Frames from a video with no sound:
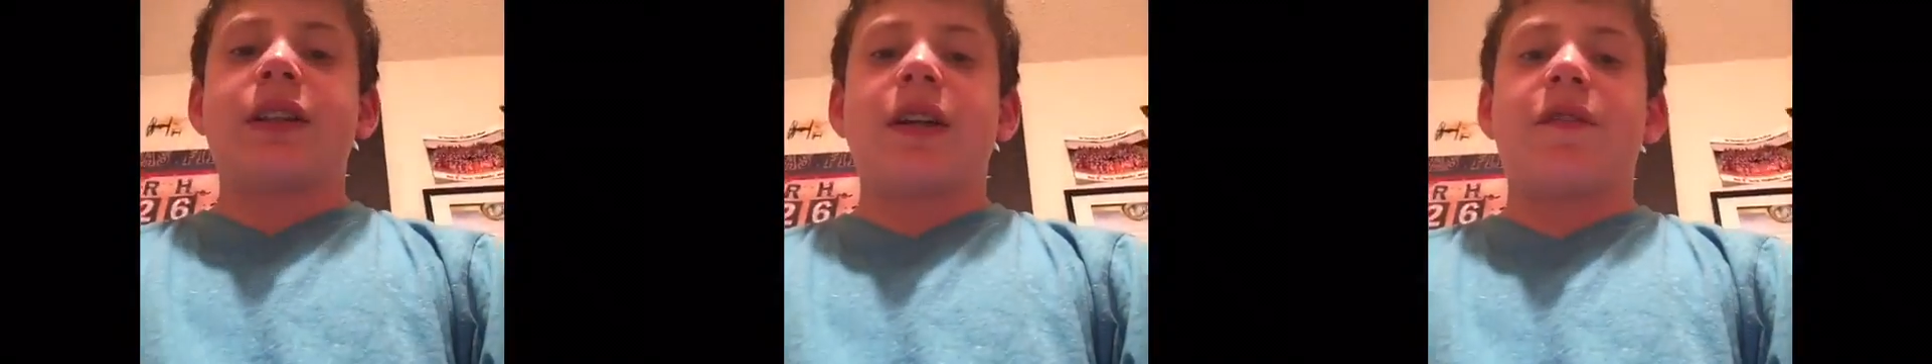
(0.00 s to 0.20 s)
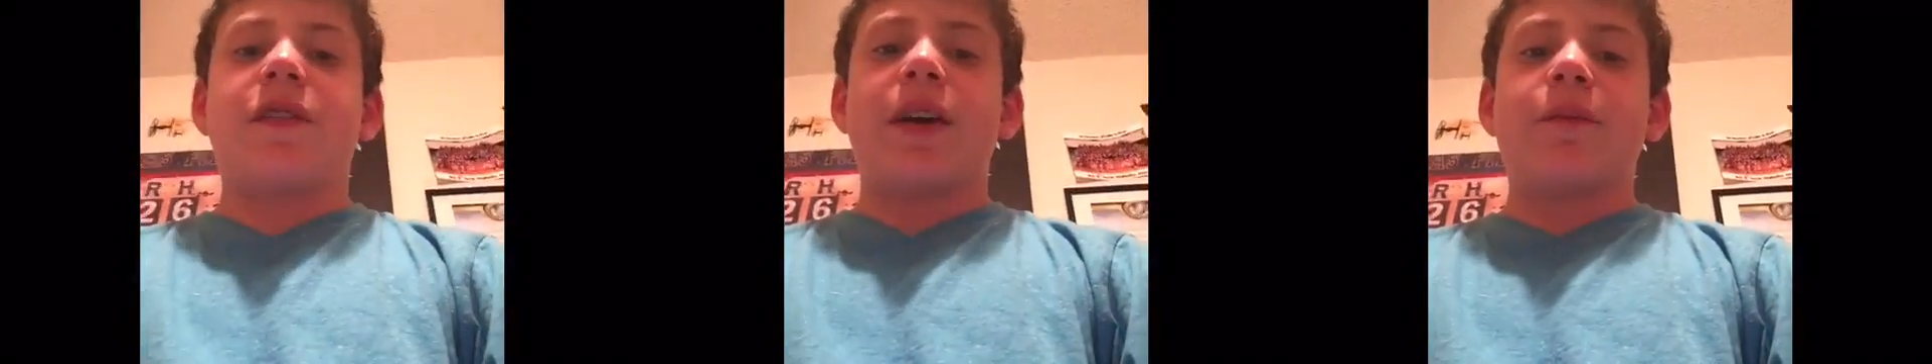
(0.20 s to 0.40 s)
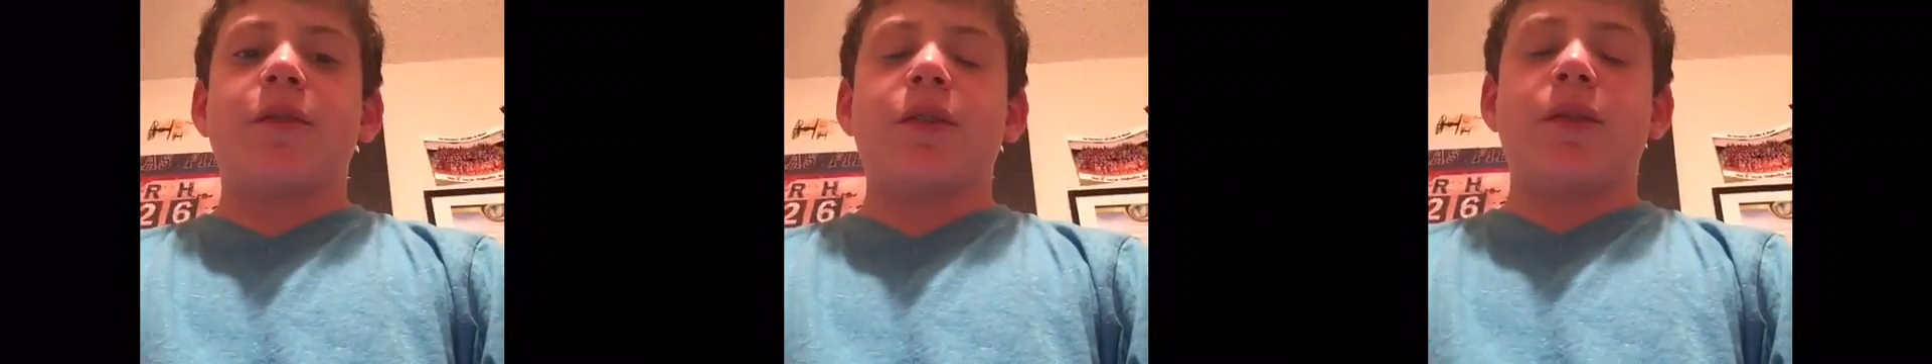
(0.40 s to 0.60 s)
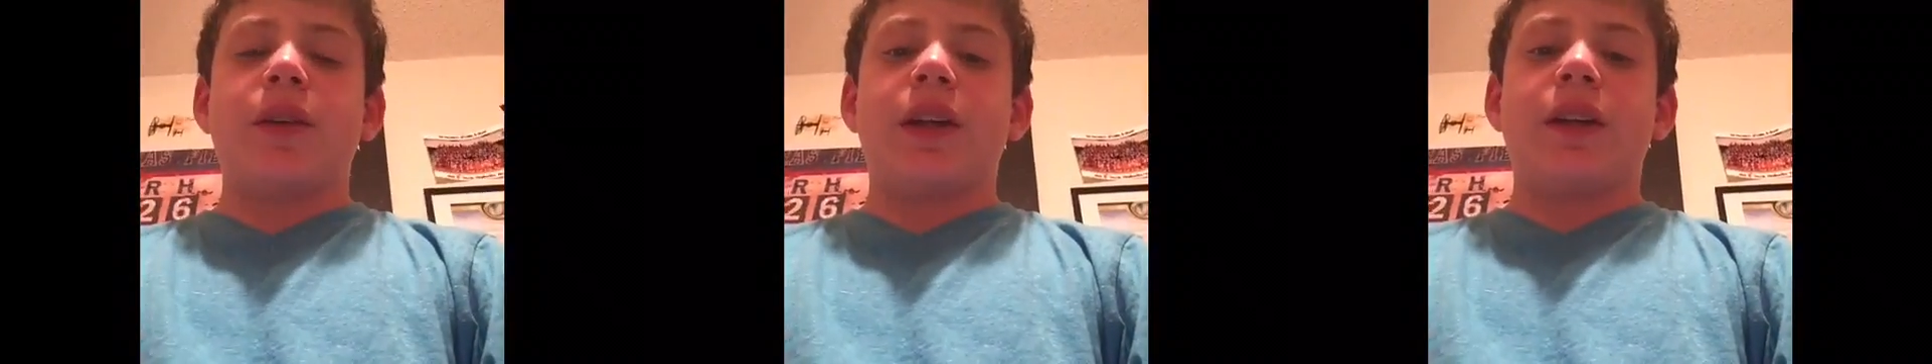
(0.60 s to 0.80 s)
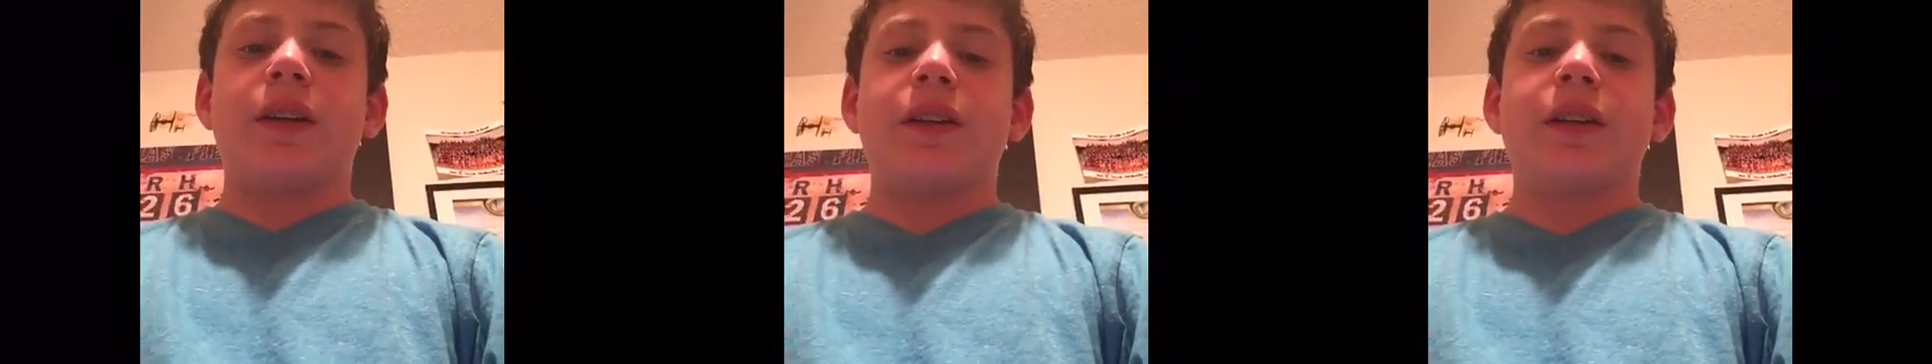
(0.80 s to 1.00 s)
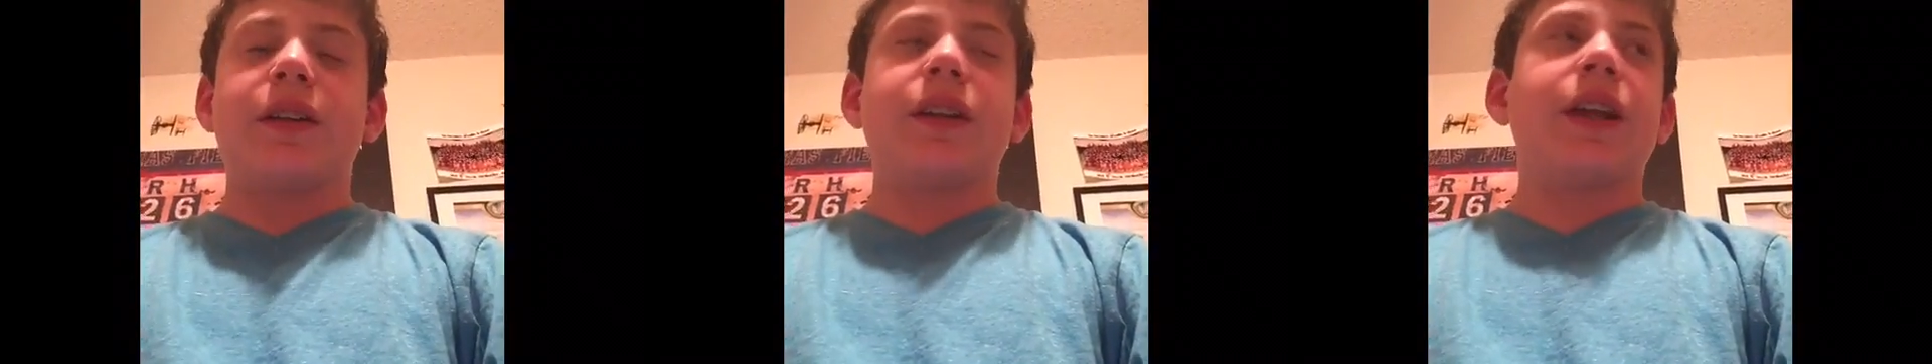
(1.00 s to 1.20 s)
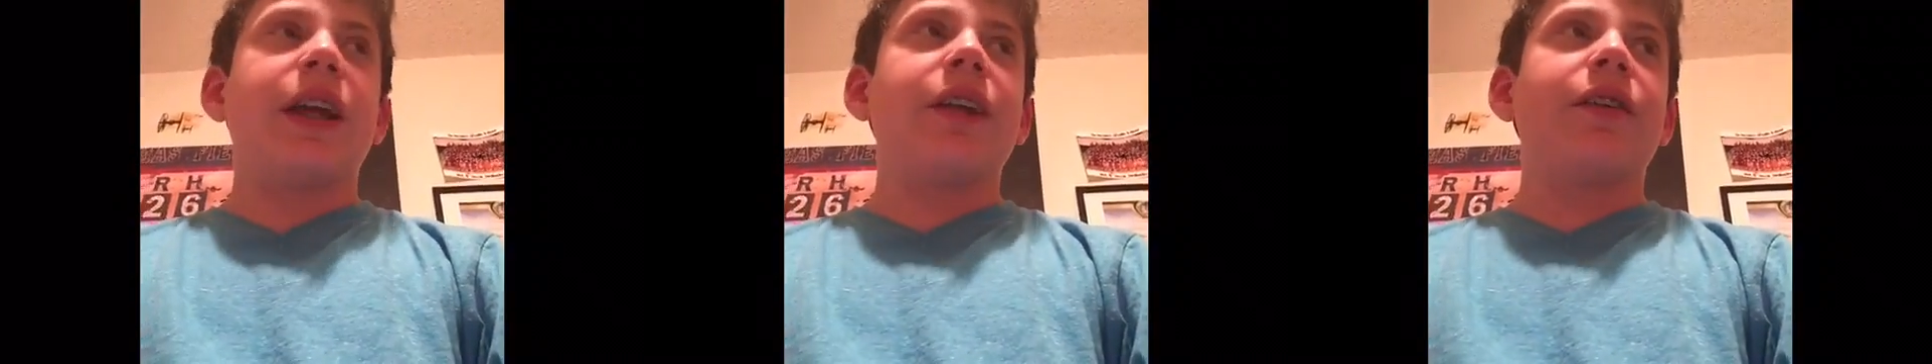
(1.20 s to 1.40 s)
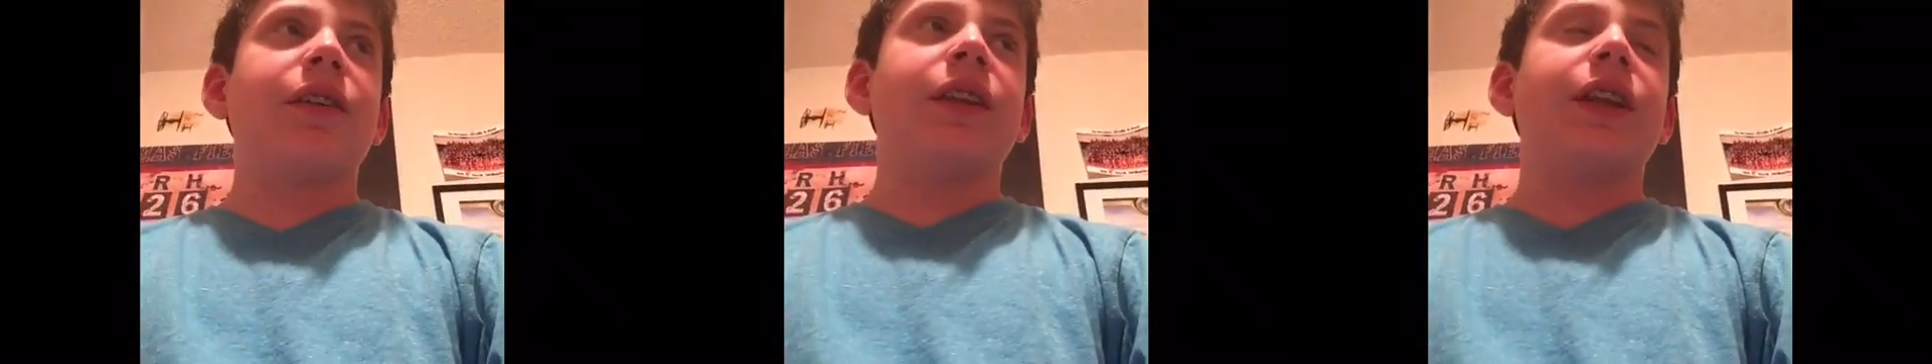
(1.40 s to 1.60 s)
stuff I'm doing later